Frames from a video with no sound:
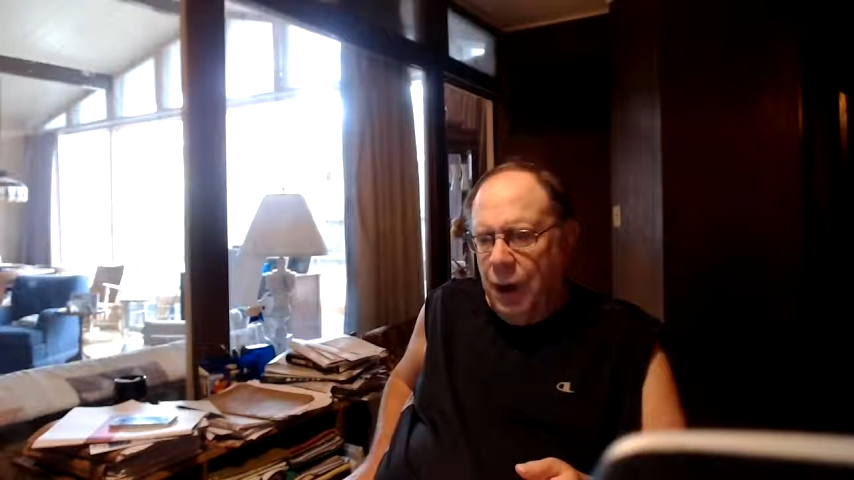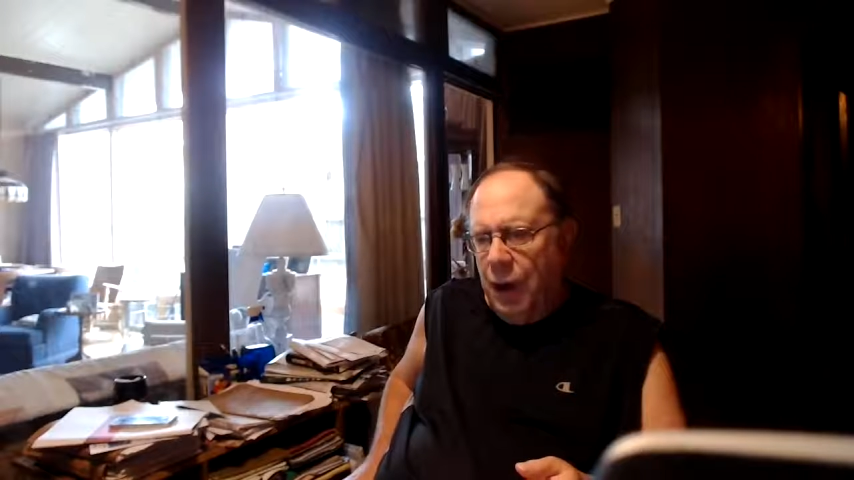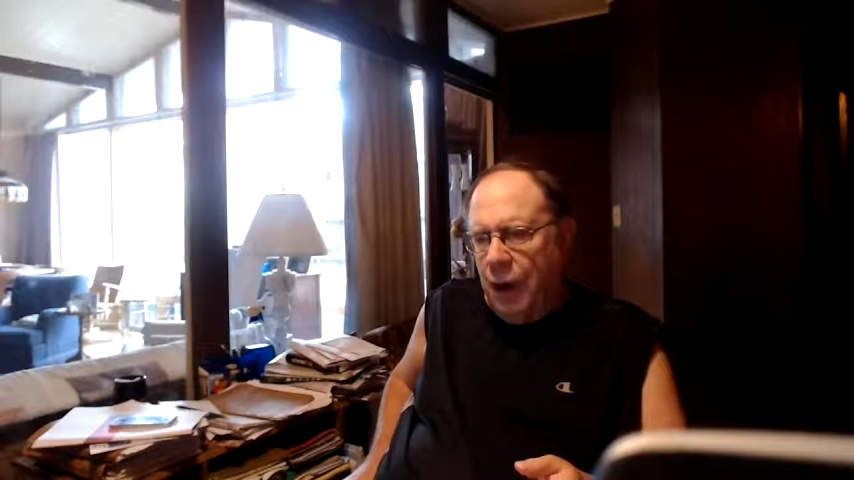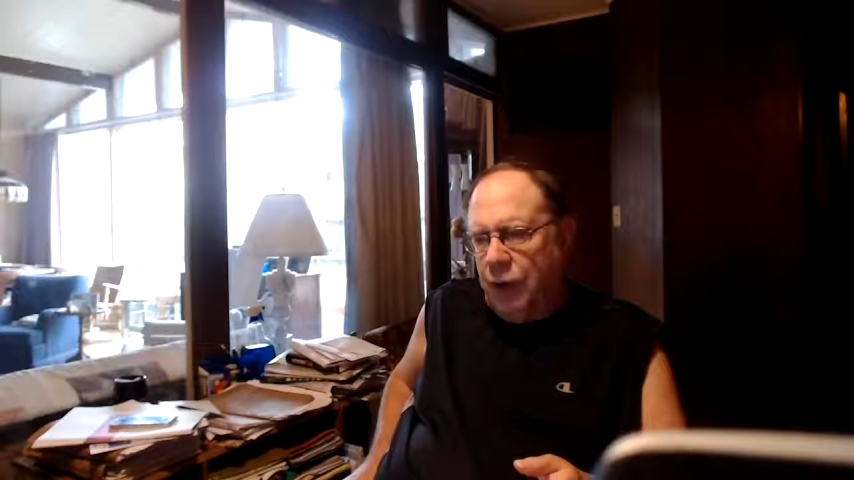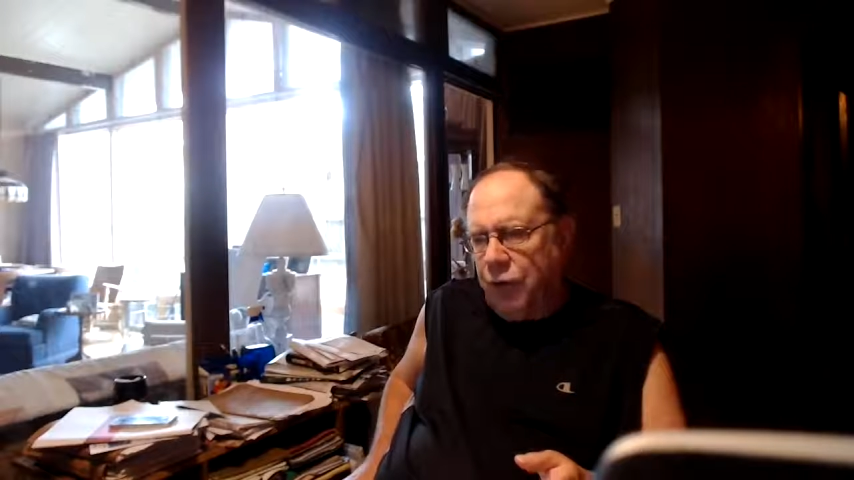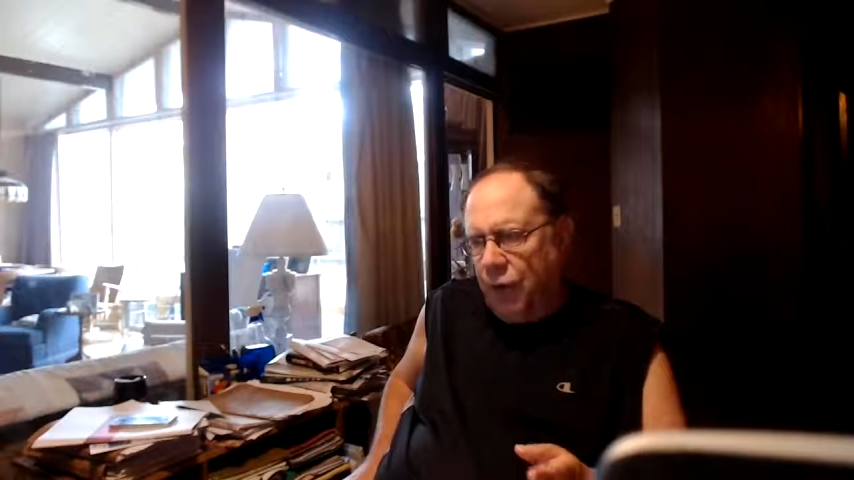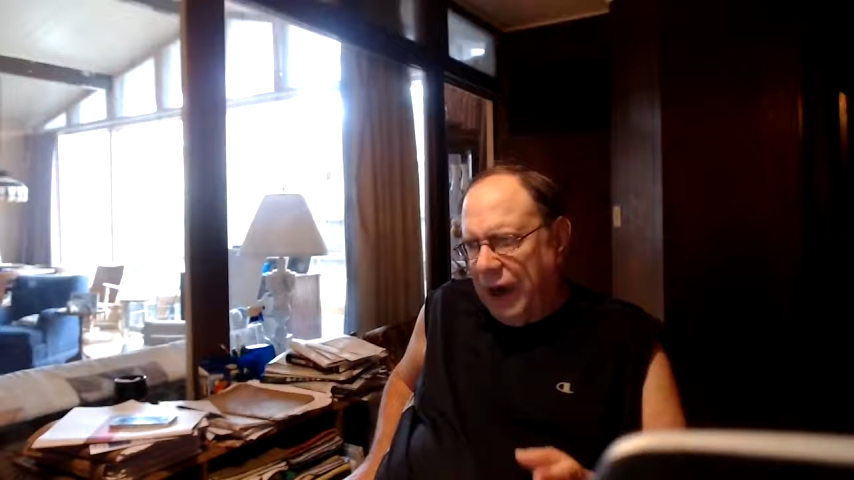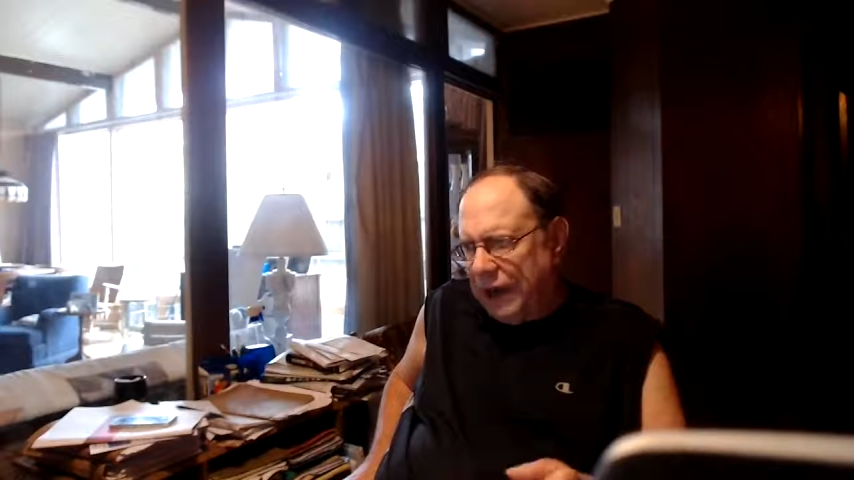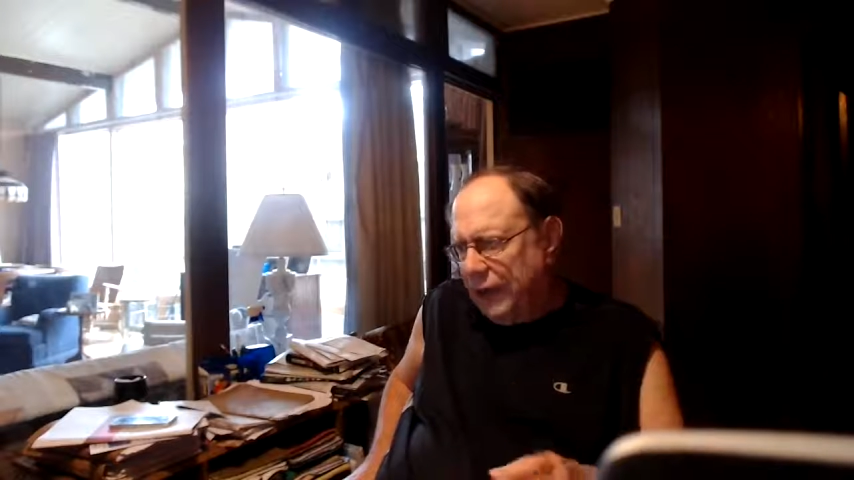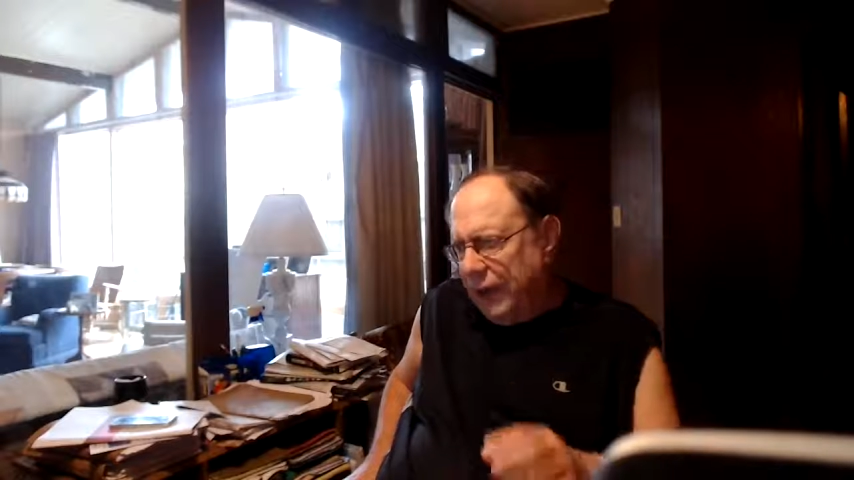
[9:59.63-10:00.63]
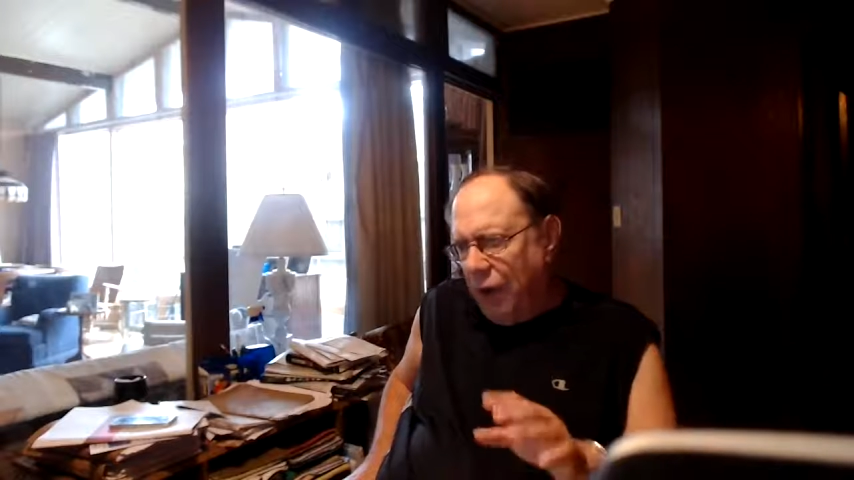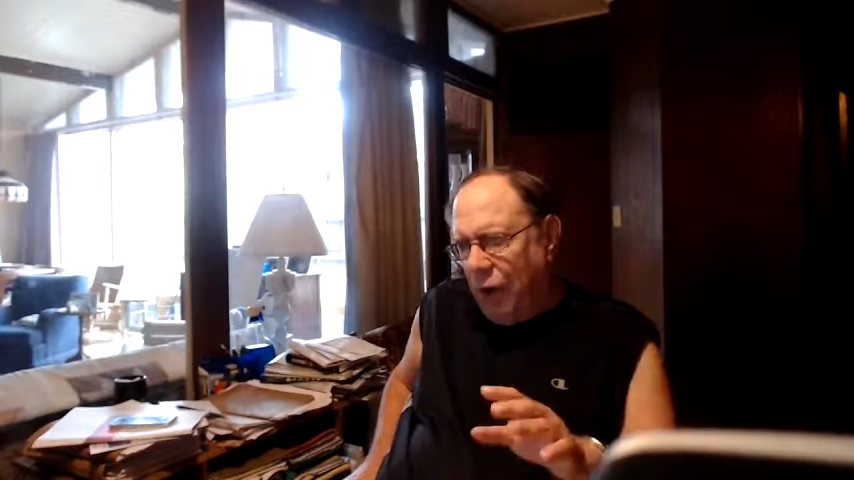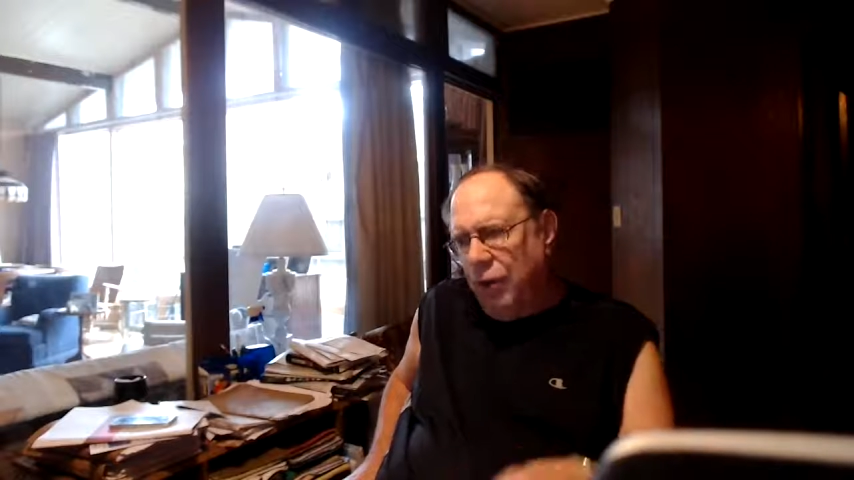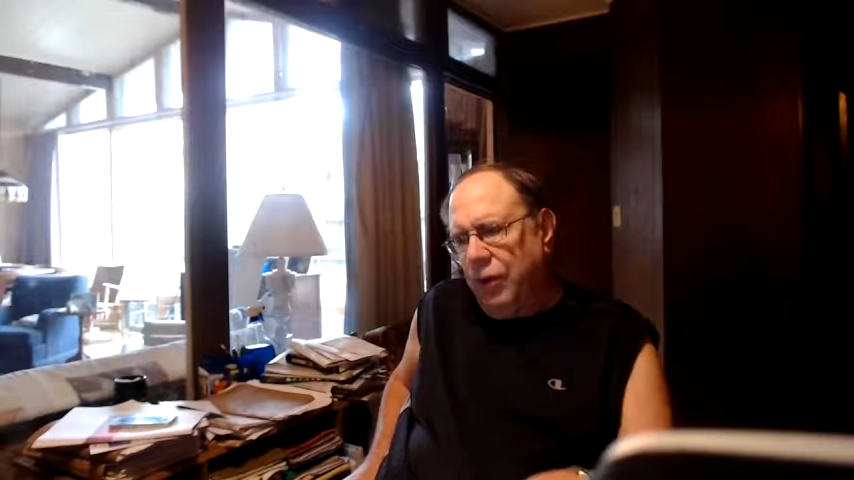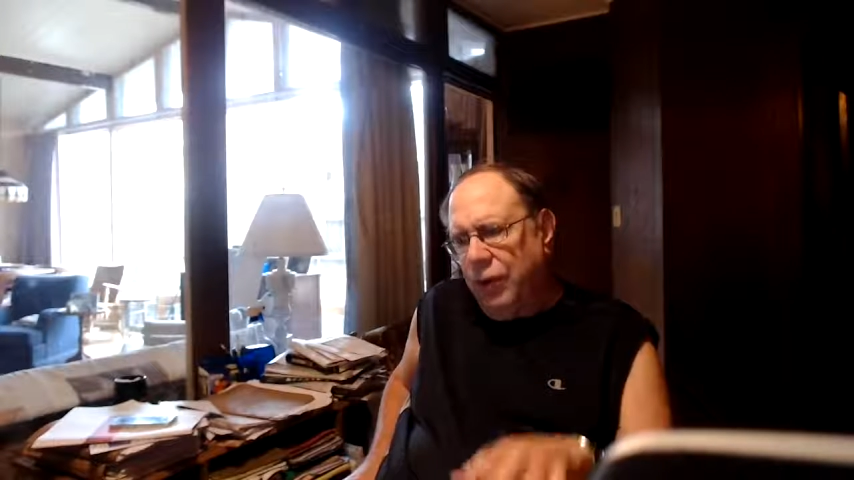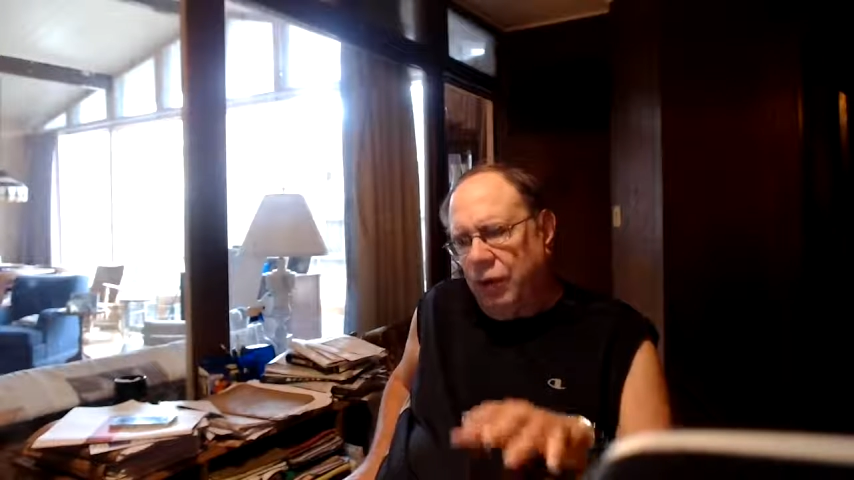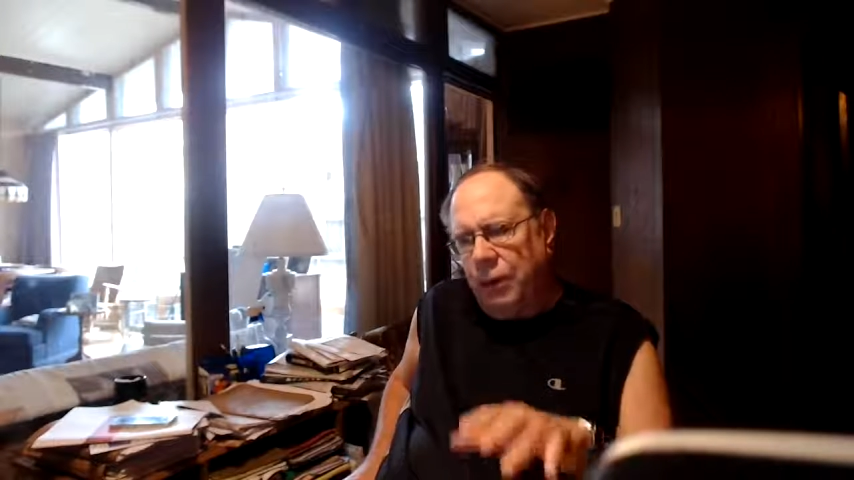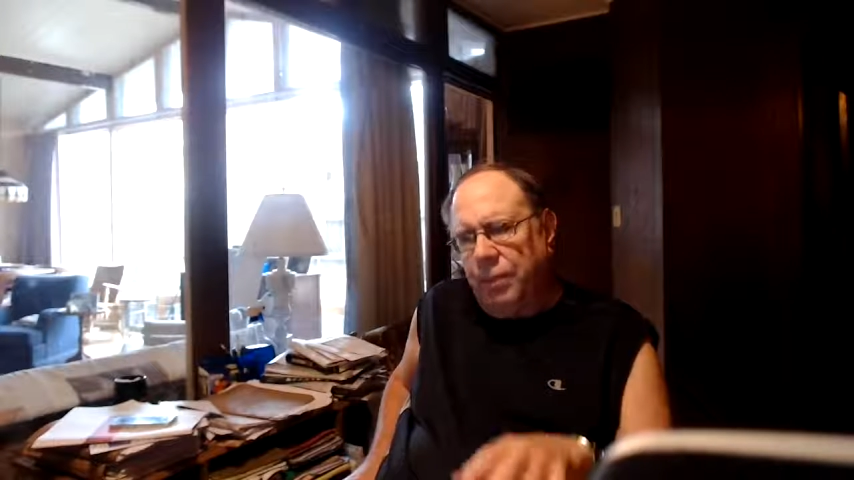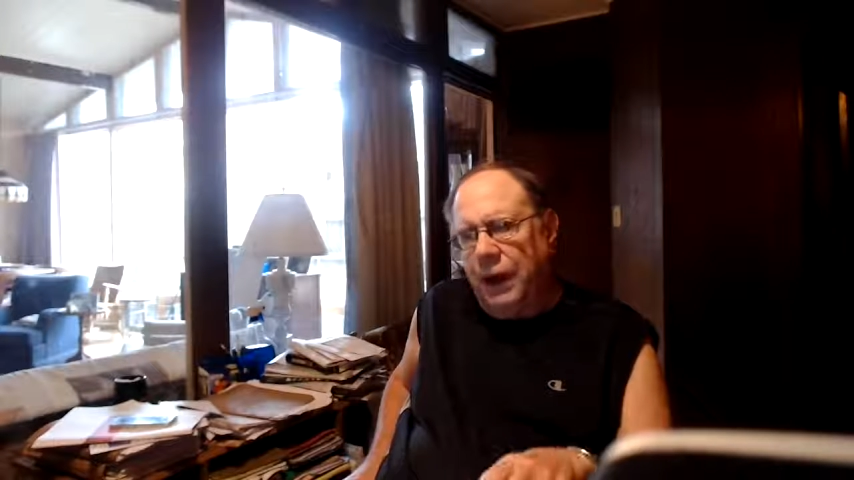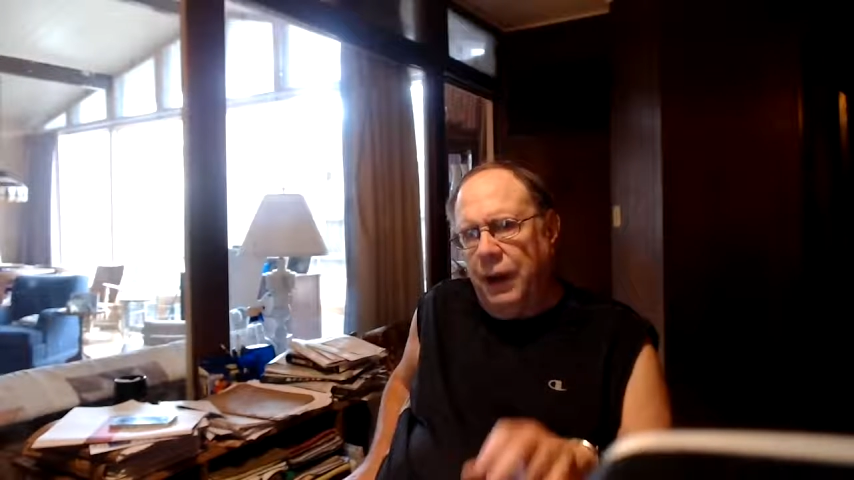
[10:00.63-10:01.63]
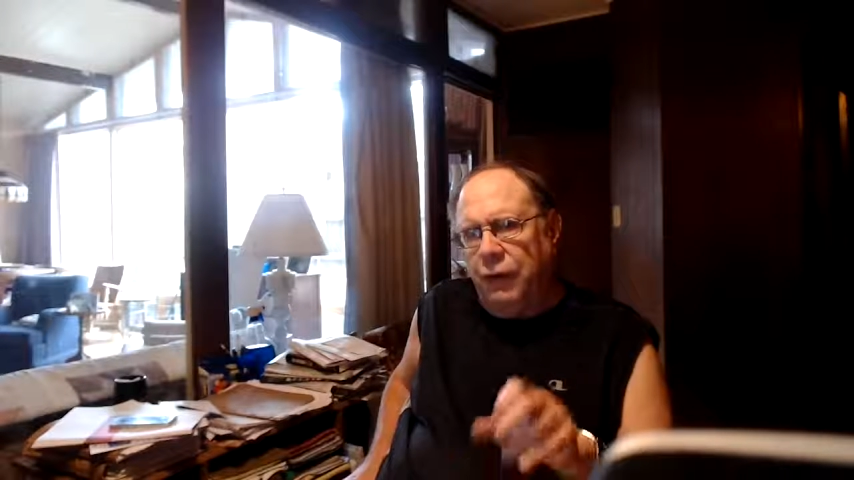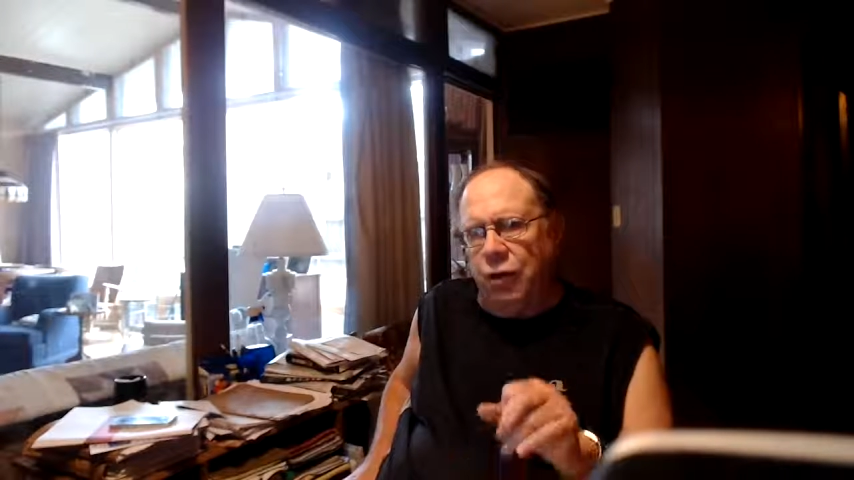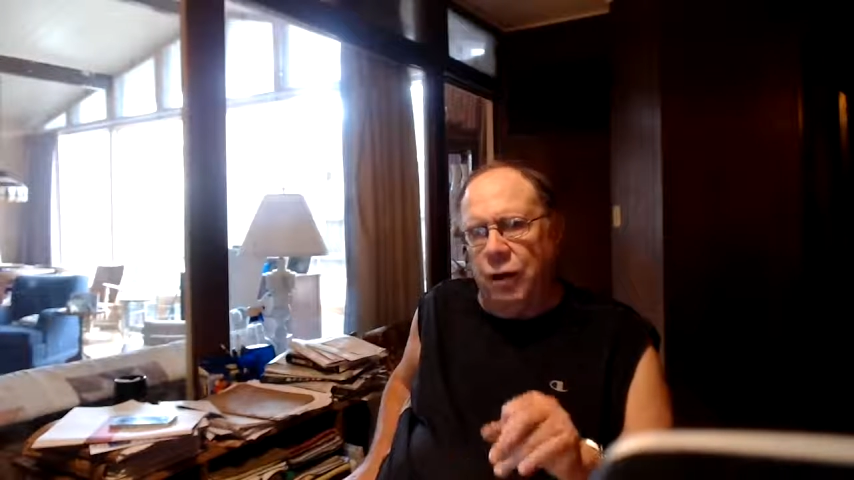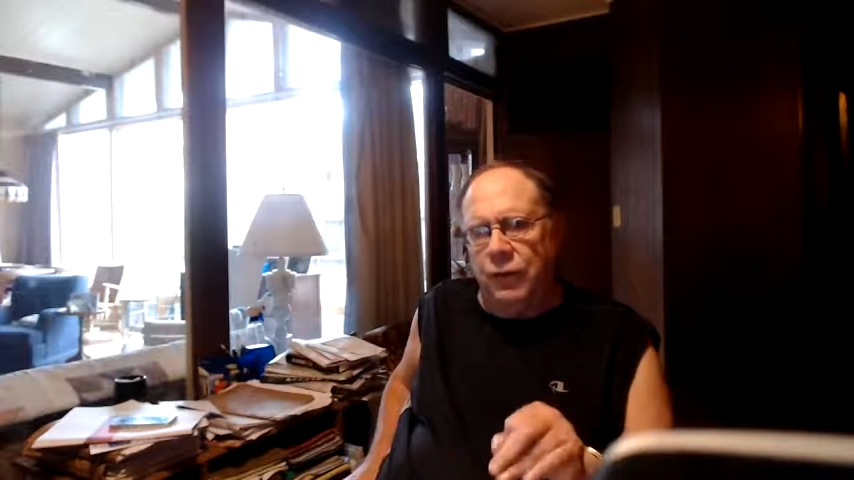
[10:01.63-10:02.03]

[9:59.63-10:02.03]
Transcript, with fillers: uh, directly on the Facebook page of